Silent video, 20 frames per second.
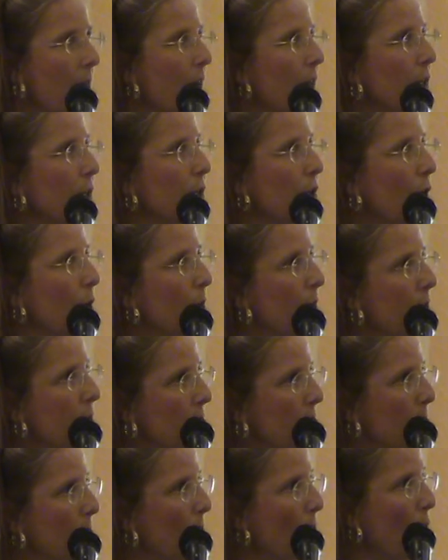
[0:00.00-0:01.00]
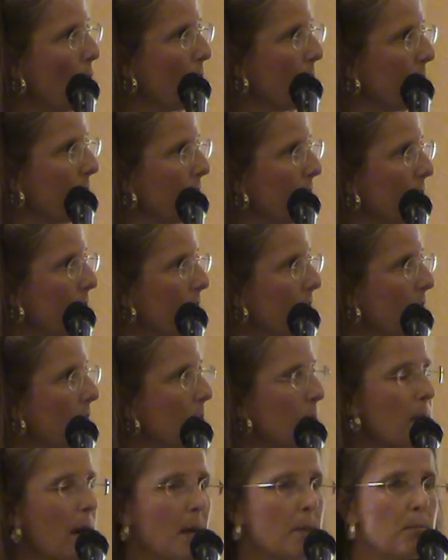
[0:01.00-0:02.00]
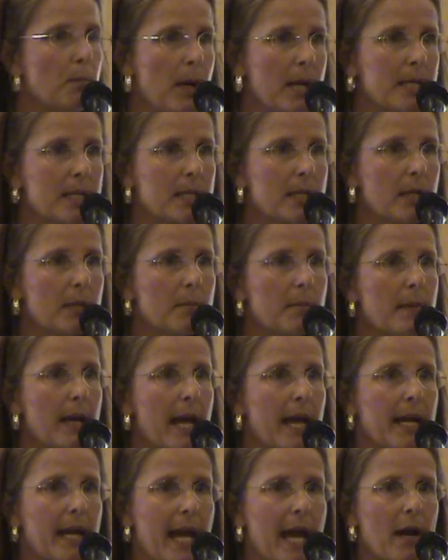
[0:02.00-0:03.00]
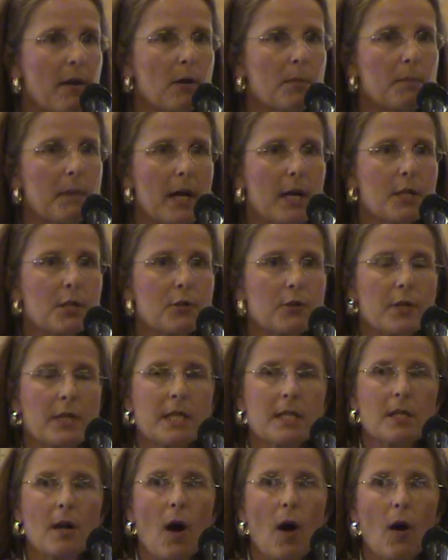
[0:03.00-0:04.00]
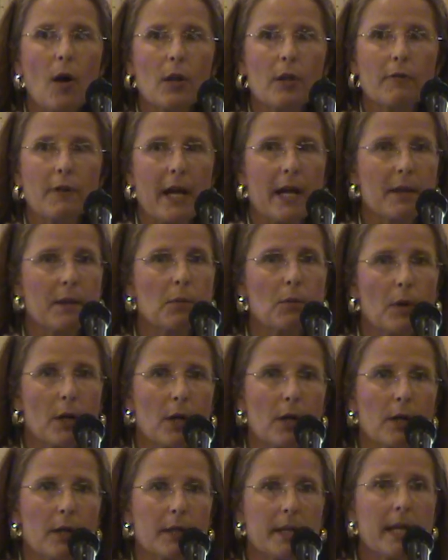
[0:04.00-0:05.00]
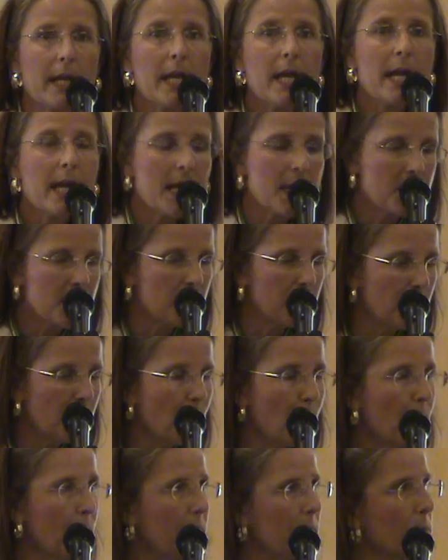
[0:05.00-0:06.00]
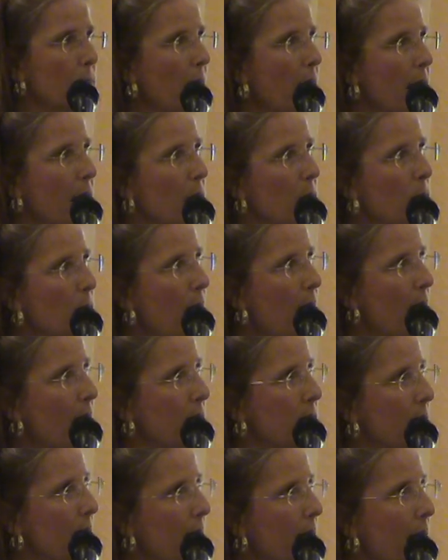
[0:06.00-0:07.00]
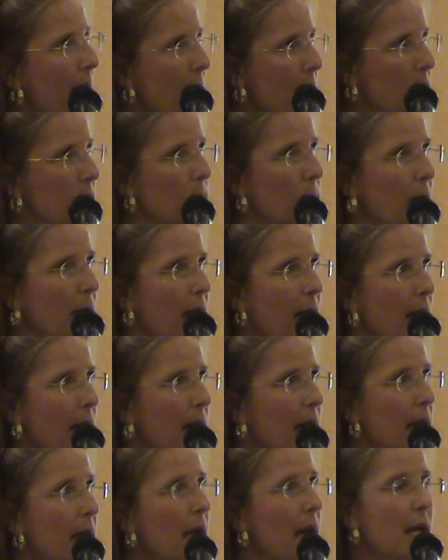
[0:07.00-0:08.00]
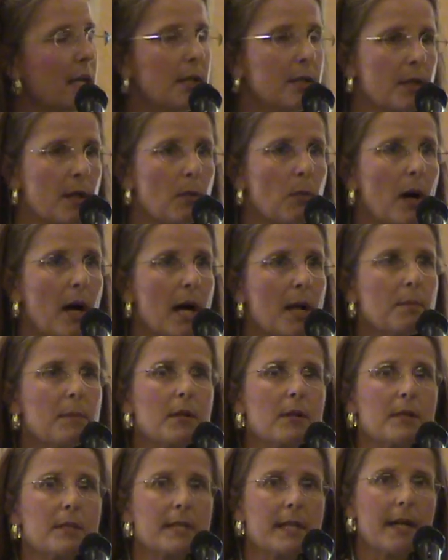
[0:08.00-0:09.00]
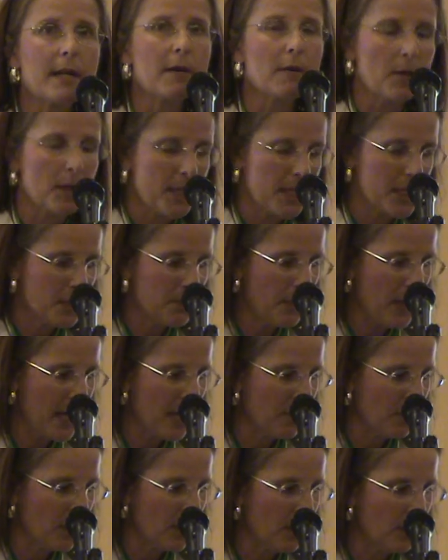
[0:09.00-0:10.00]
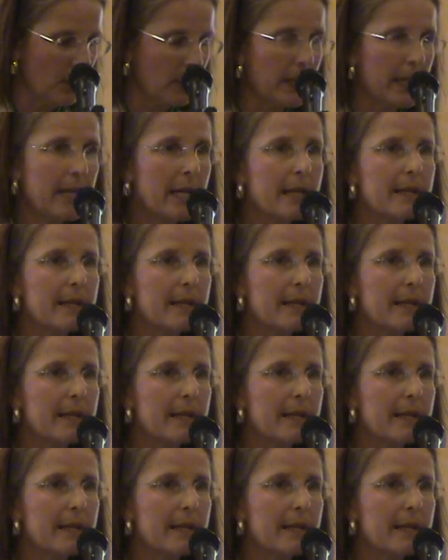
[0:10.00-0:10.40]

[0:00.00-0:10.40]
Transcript: And you know, he's supported by Muslim and Arab countries all around the world. He's supported by Hamas and Hezbollah, and you know why? Because they are on his payroll.